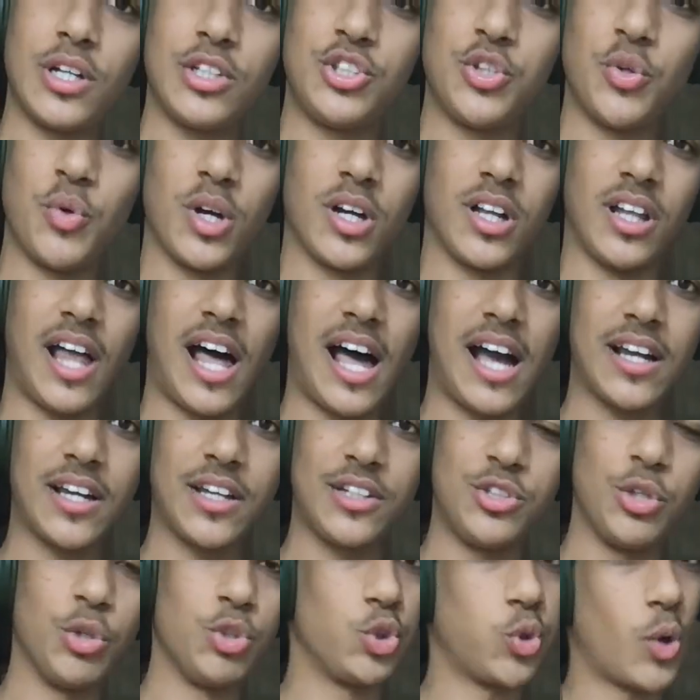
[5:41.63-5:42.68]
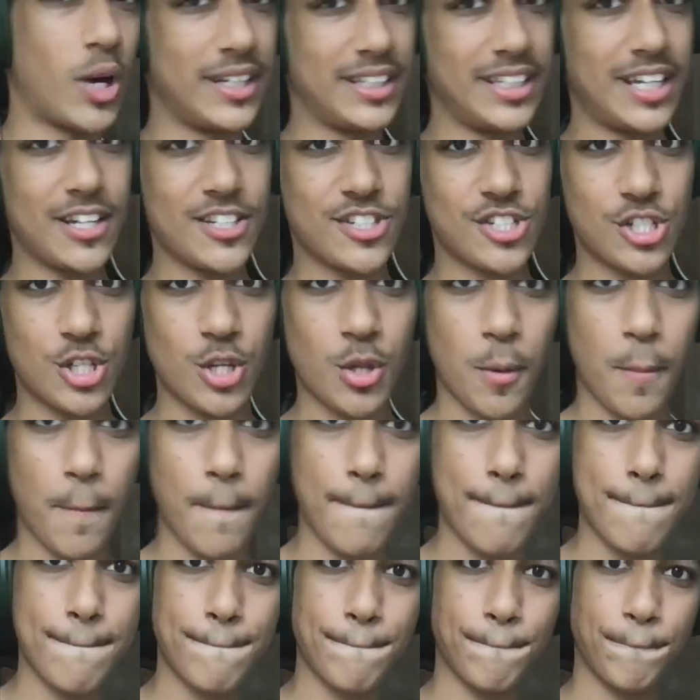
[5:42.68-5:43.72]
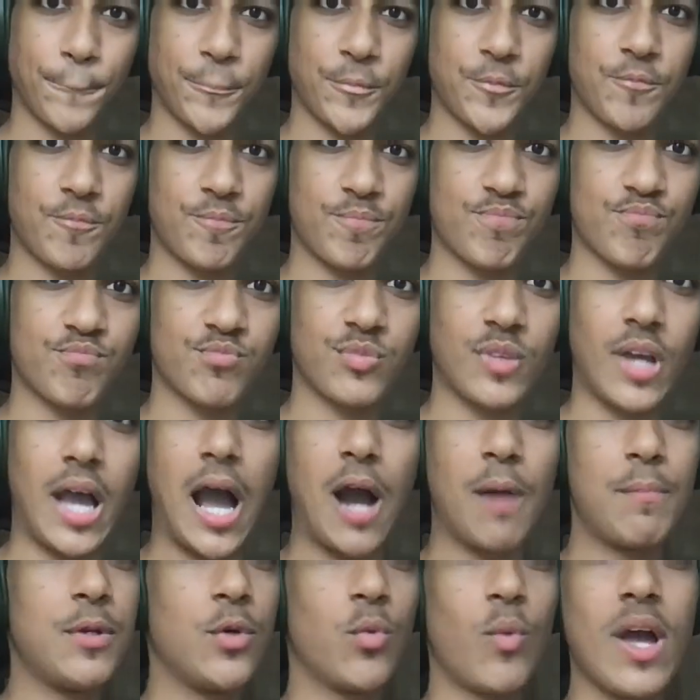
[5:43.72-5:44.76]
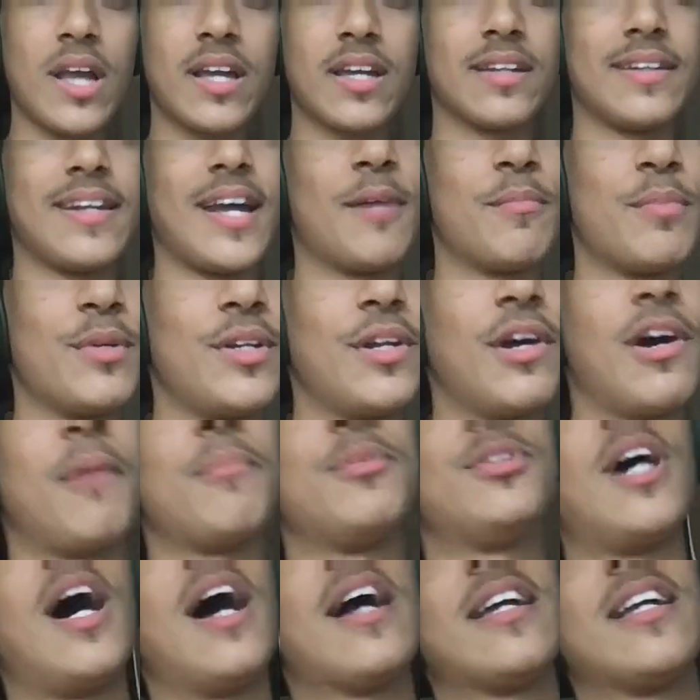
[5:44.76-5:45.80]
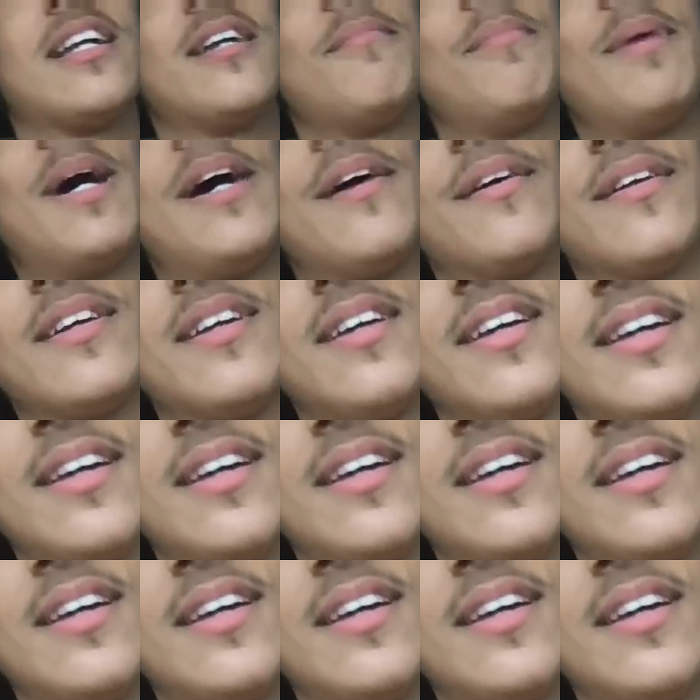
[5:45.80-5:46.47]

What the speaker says: o'clock, 2:20ish. I'll be wanking now. But no, I'm talking about